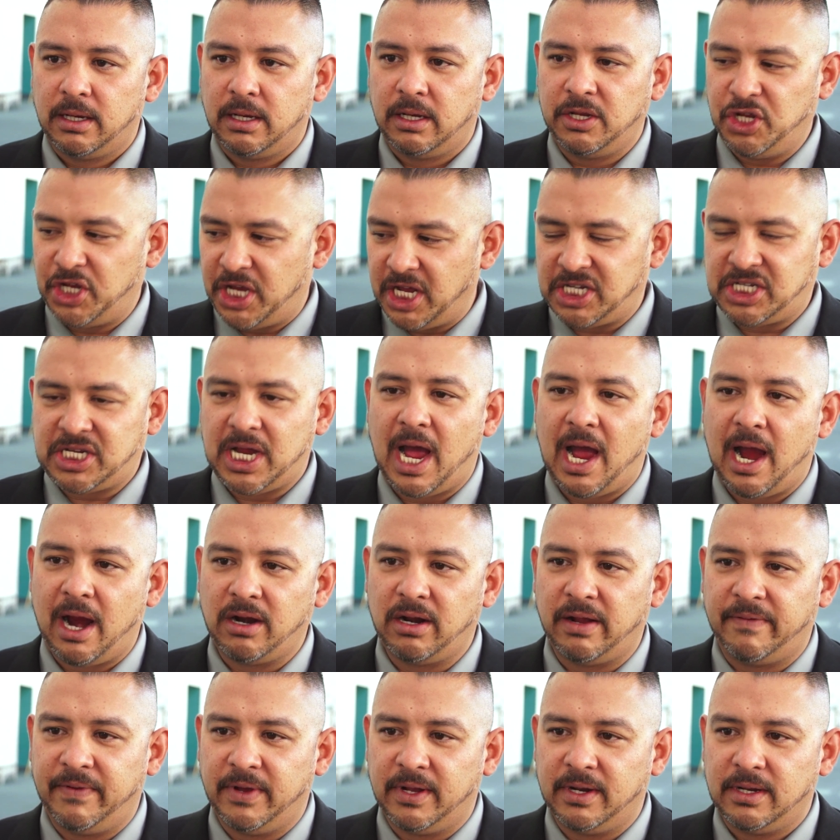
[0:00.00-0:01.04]
You get tired
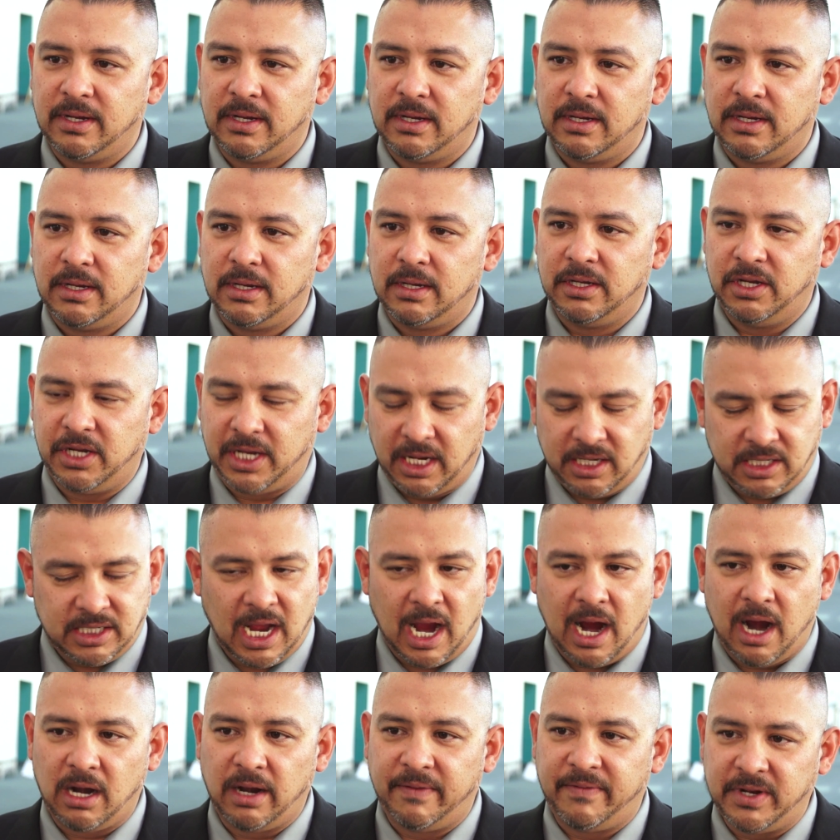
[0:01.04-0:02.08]
of it. You get
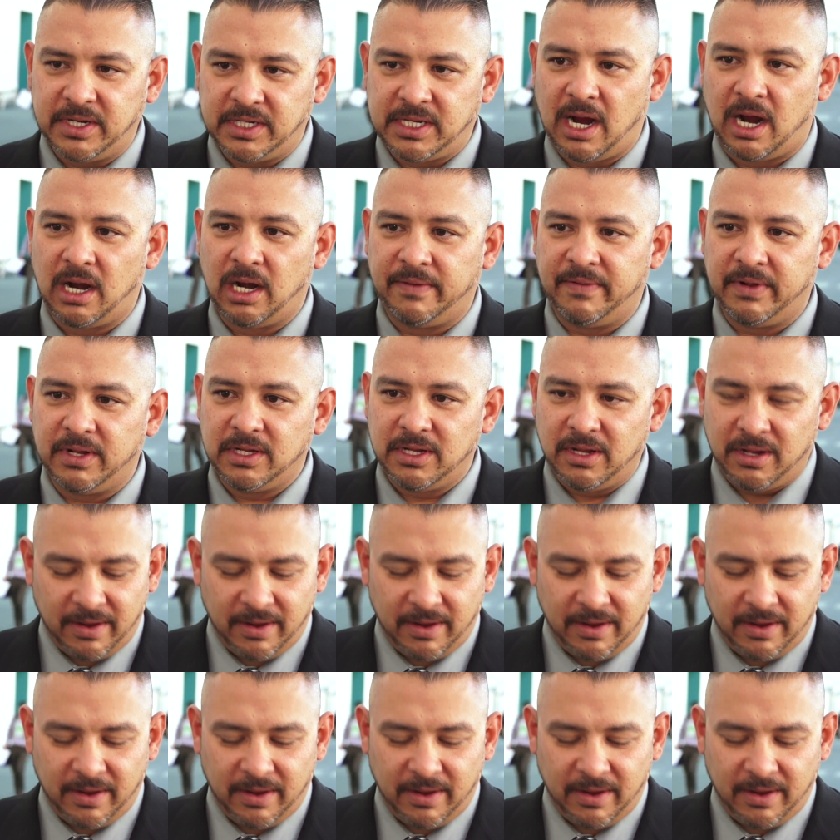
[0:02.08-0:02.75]
tired of it and tired of it.